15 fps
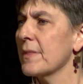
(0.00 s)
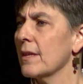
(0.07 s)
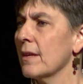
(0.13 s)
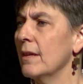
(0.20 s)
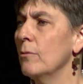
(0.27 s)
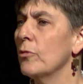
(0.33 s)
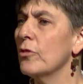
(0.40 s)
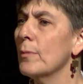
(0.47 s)

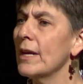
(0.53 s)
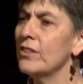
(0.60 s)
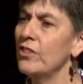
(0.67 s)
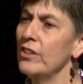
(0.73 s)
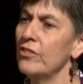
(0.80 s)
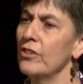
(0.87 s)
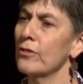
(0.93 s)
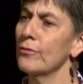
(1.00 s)
It was much
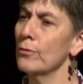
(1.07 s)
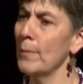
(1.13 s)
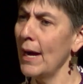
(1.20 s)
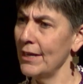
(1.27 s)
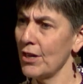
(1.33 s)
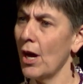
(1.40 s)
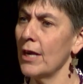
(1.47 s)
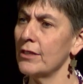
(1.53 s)
easier for my
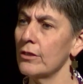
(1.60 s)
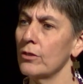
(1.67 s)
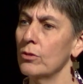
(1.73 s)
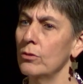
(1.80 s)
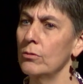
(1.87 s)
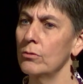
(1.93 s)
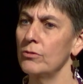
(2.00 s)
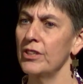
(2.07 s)
daughter,
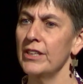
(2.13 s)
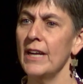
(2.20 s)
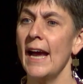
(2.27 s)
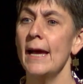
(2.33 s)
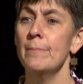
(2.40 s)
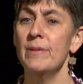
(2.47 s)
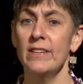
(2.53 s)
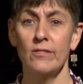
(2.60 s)
who did
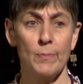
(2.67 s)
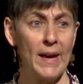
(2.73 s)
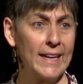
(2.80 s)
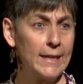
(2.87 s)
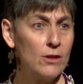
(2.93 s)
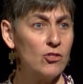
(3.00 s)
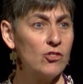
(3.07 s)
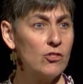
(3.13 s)
AP
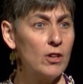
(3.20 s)
Spanish